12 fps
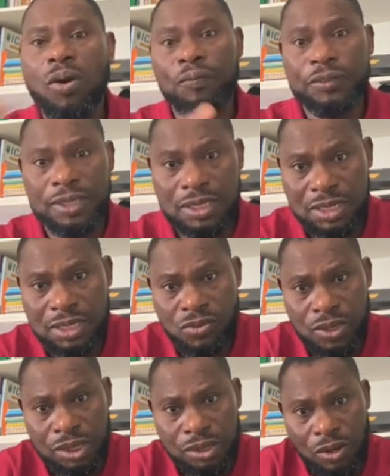offsetting.
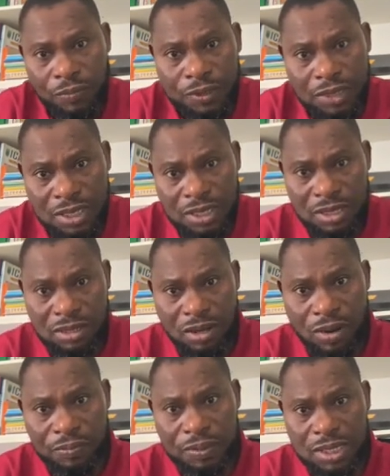What is offsetting?
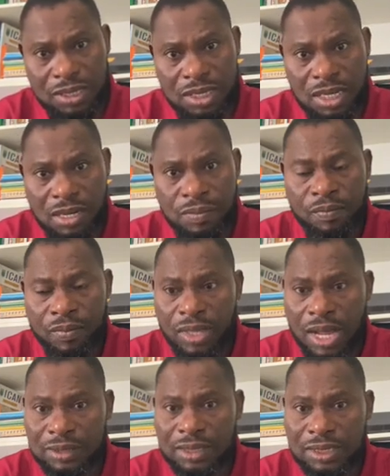Offsetting,
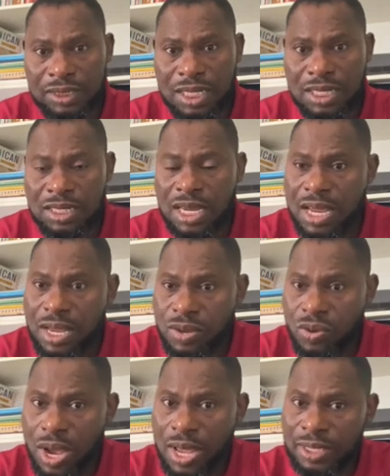as I said,
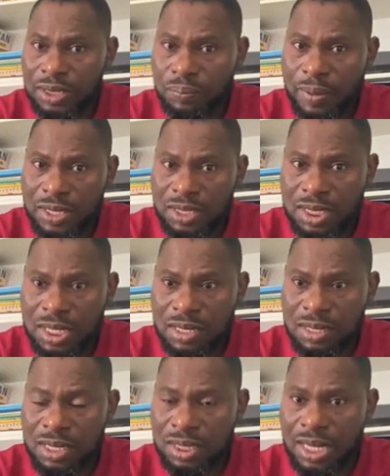you are
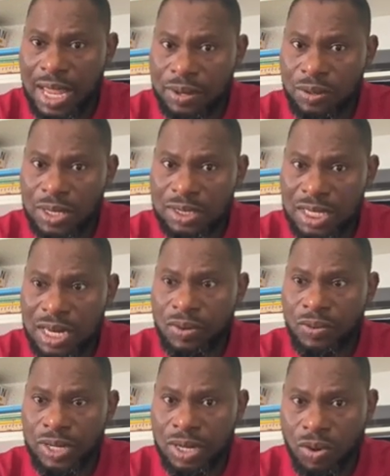expecting, it's like you are dealing
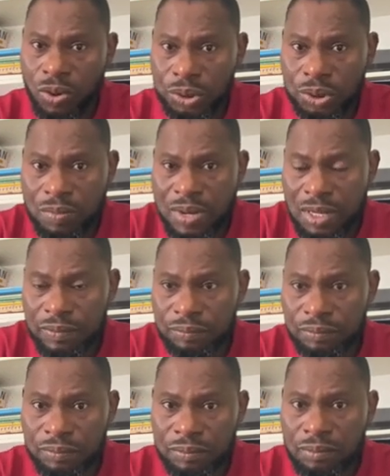with a customer.
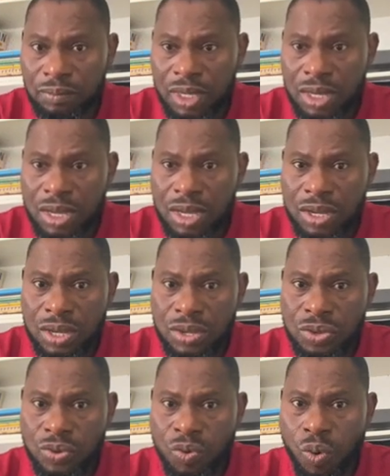
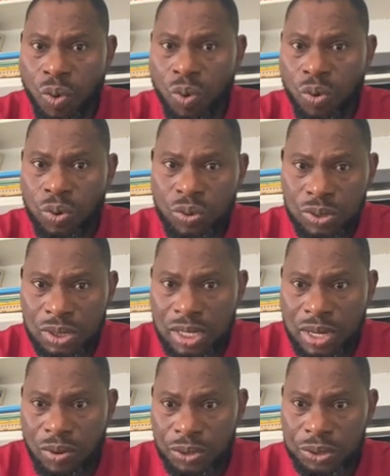You owe the
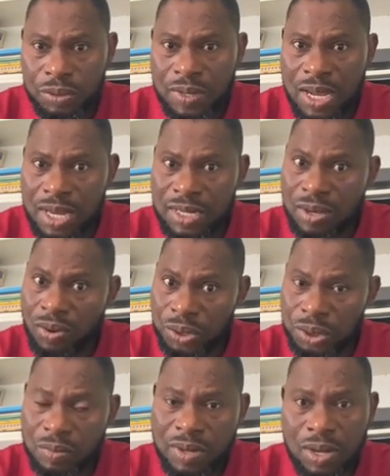customer and the
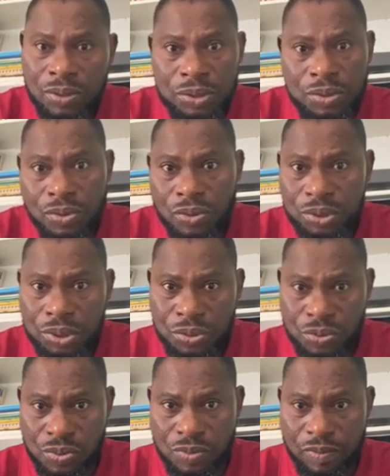customer also owes you.